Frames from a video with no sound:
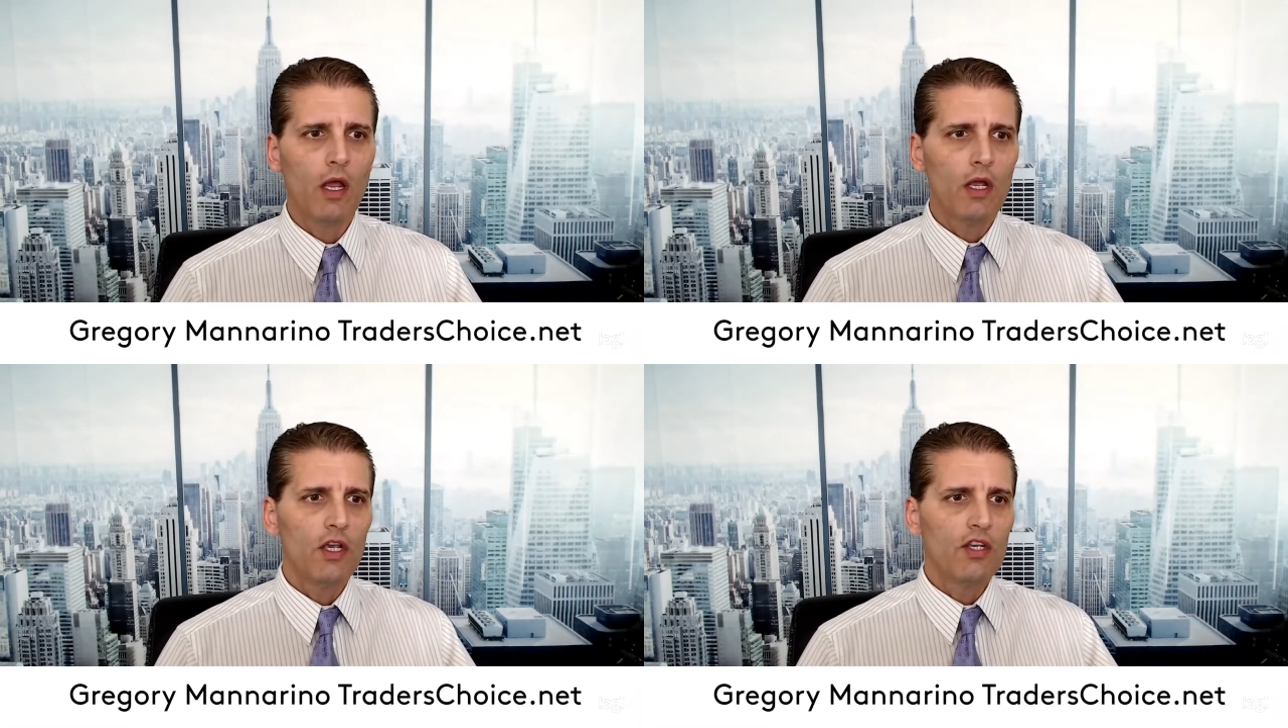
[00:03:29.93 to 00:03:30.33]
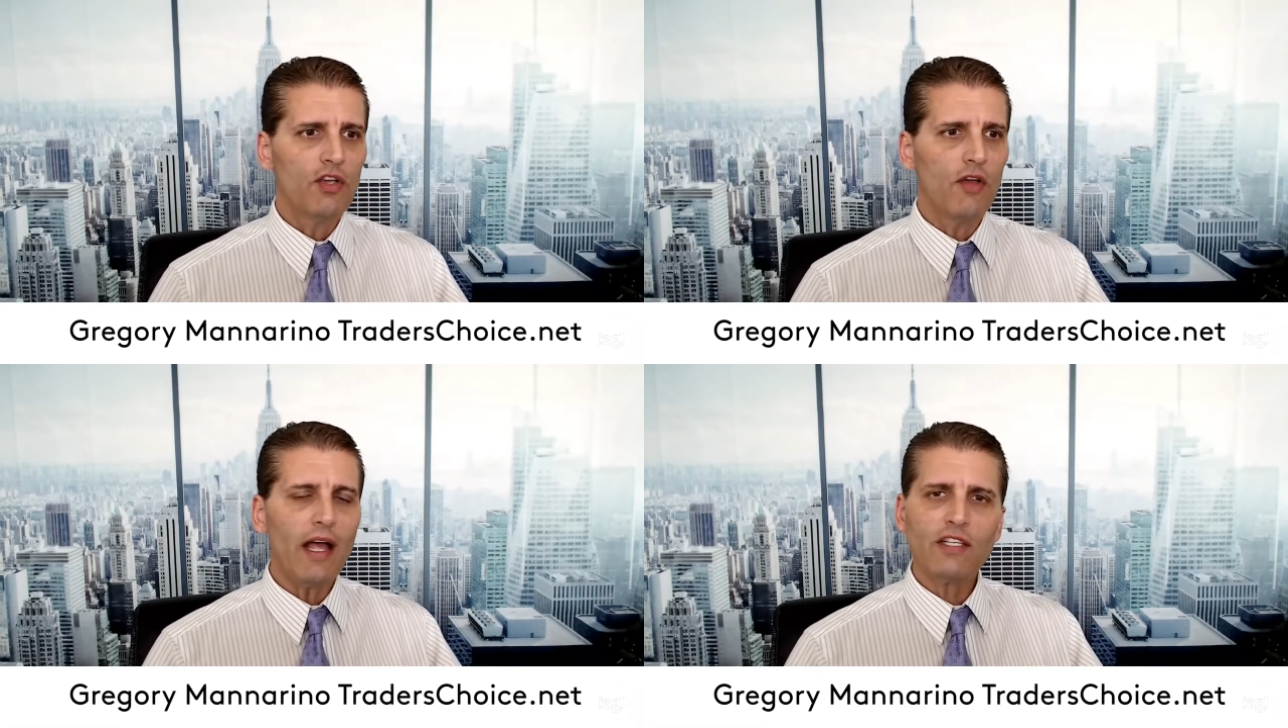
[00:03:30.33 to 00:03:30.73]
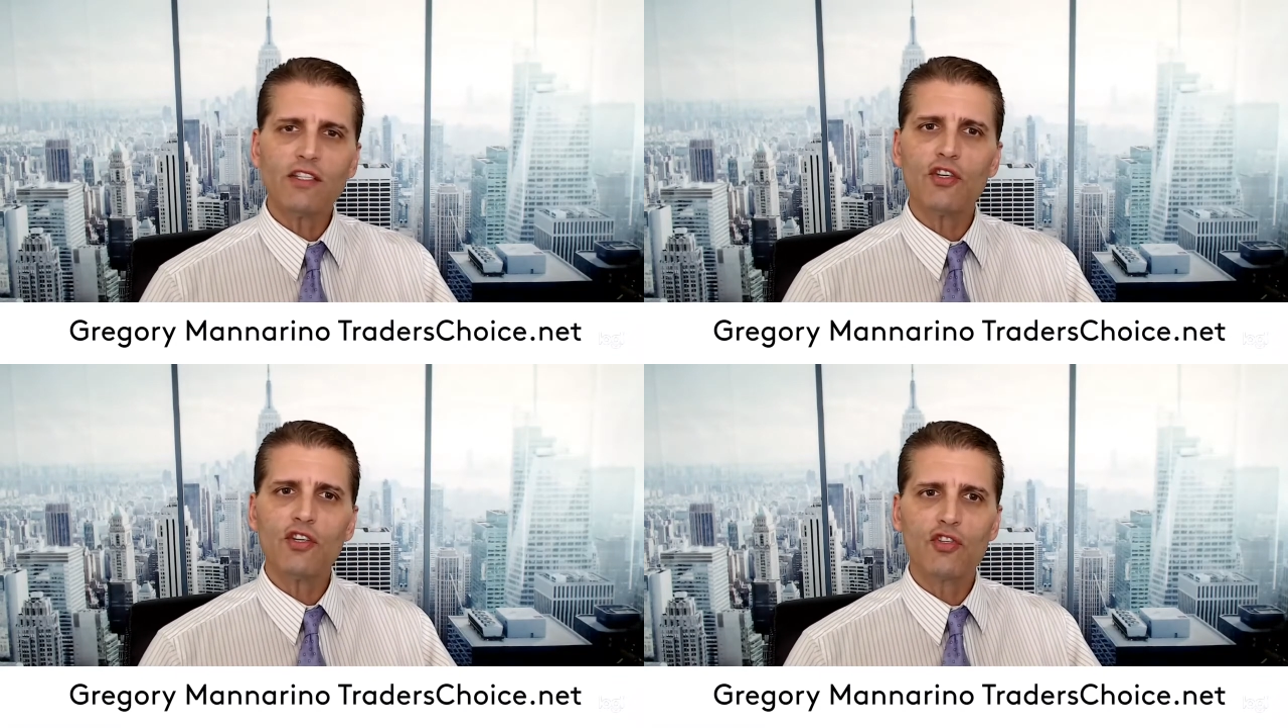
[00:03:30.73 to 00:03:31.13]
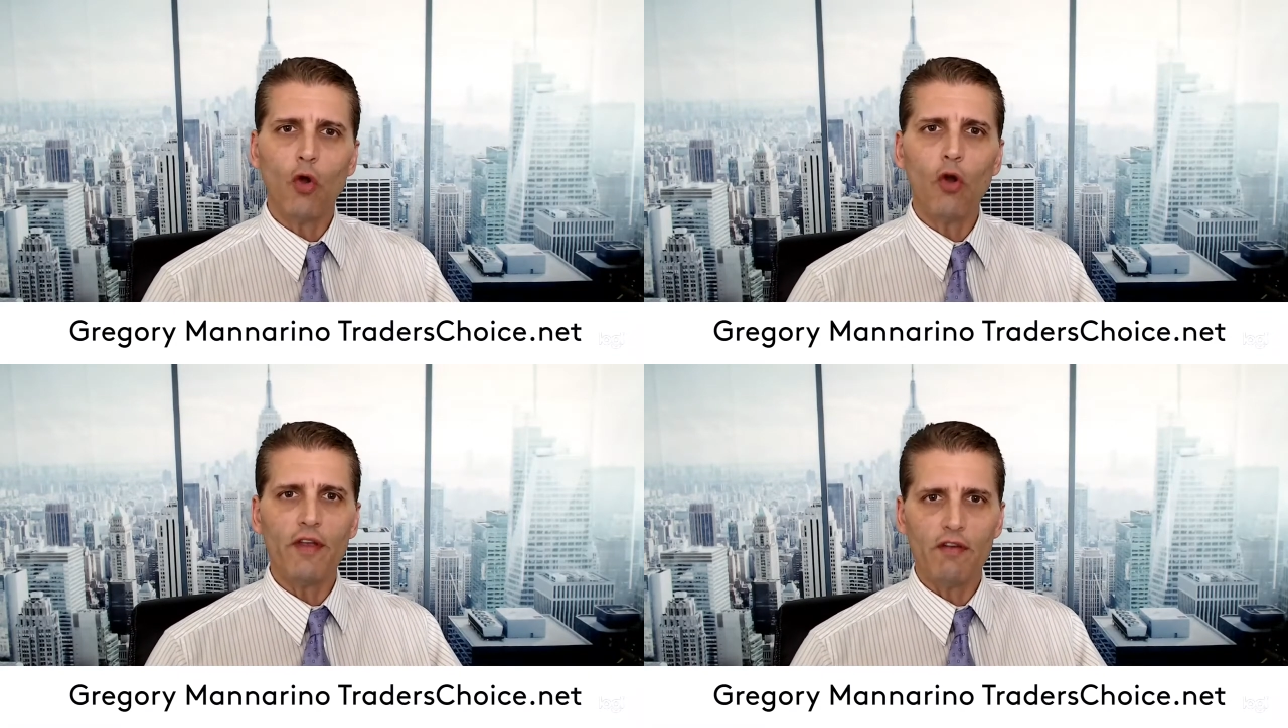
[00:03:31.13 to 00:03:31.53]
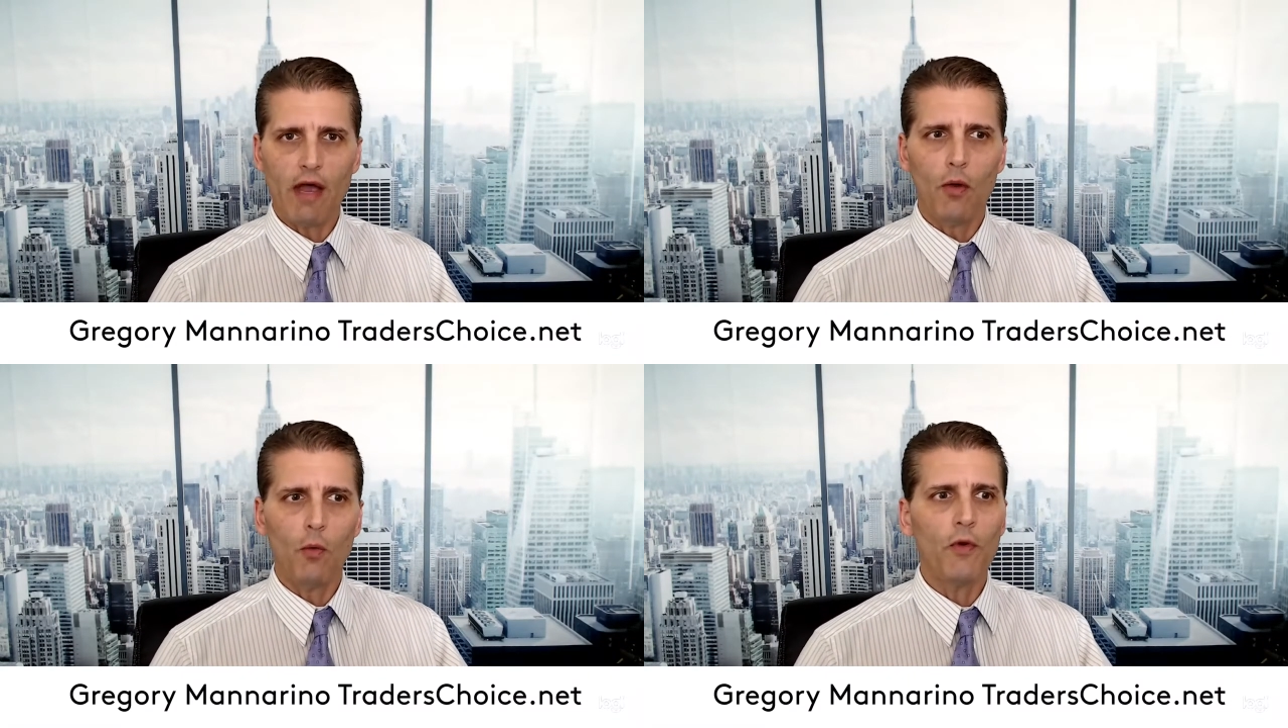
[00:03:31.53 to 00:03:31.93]
So that's the story, Rob.
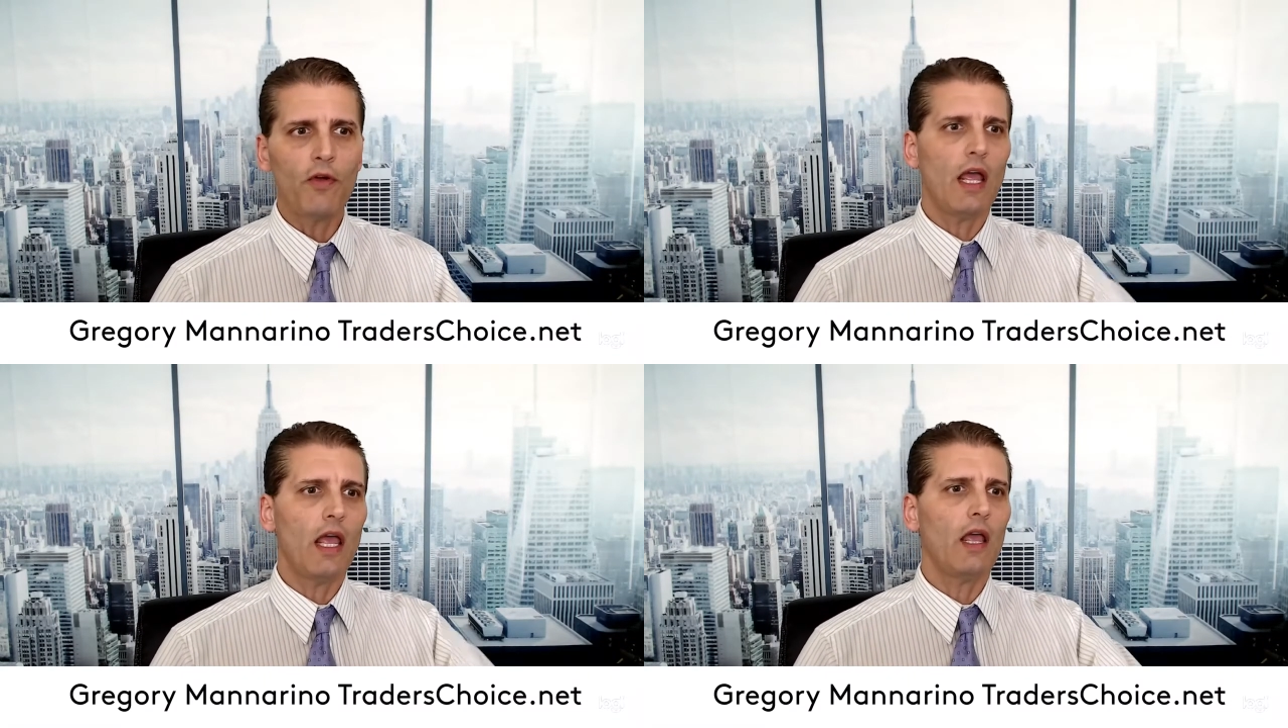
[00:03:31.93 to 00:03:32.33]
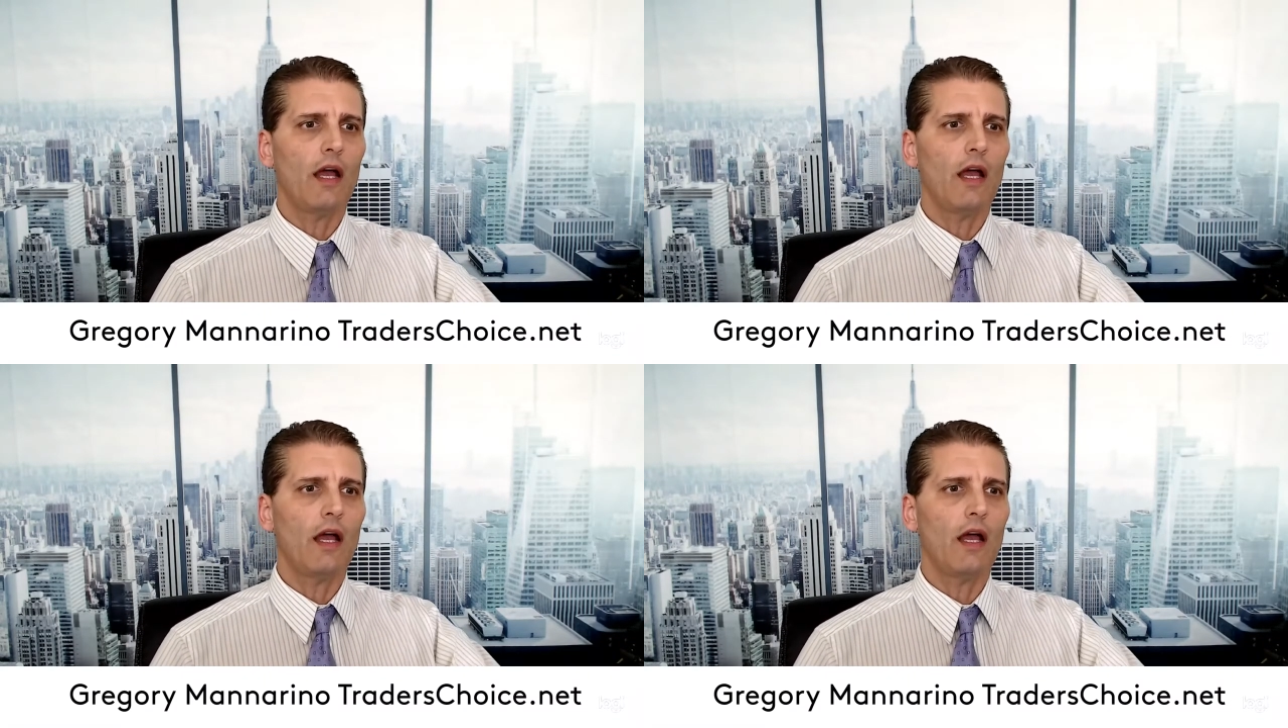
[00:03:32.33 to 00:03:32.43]
We're in an